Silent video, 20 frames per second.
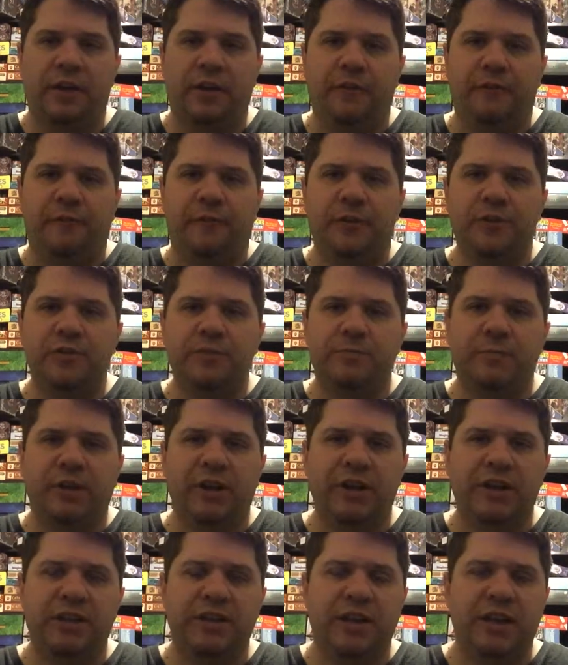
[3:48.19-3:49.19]
The first
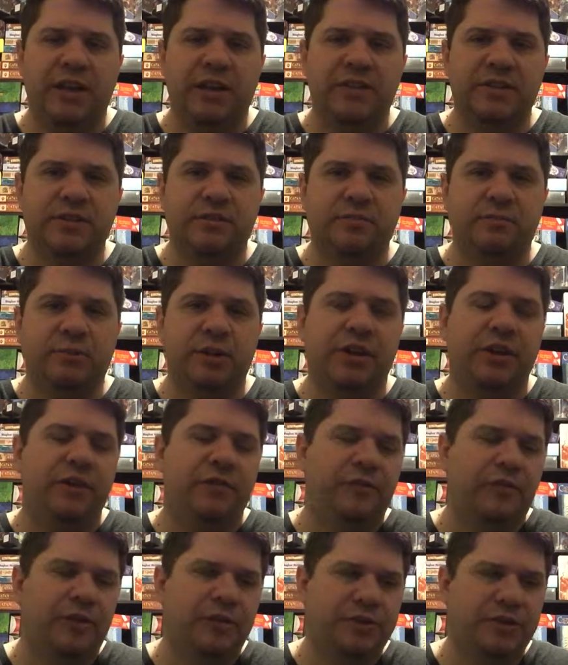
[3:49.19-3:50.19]
playtest, well,
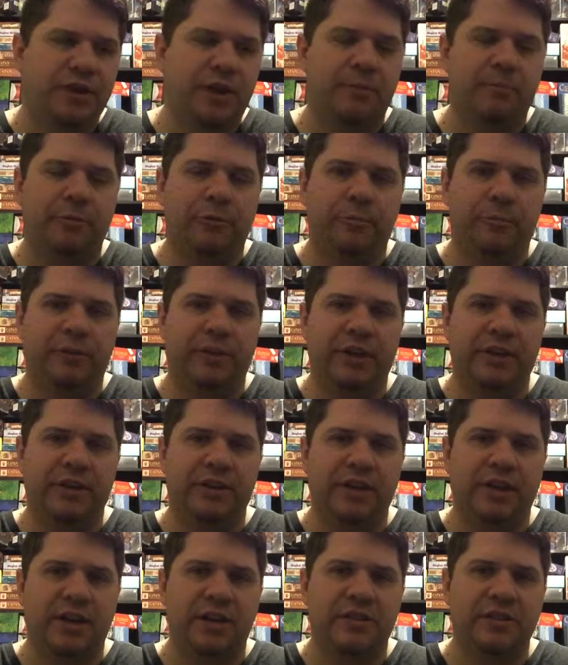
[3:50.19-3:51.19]
the first couple
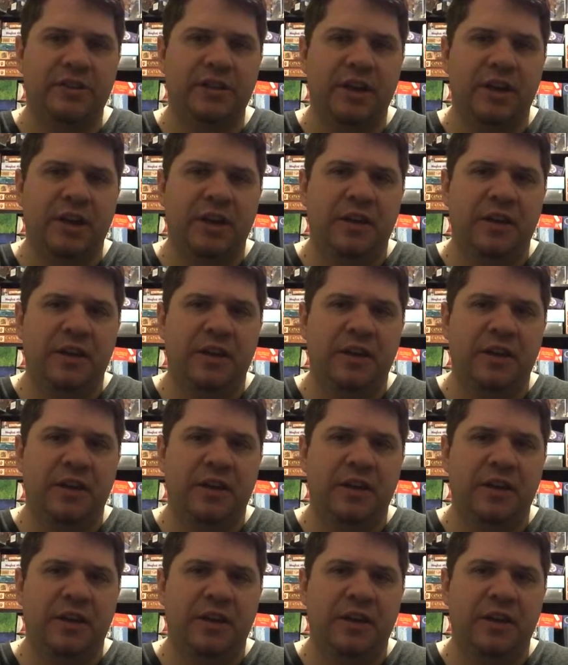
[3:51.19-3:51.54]
playtests,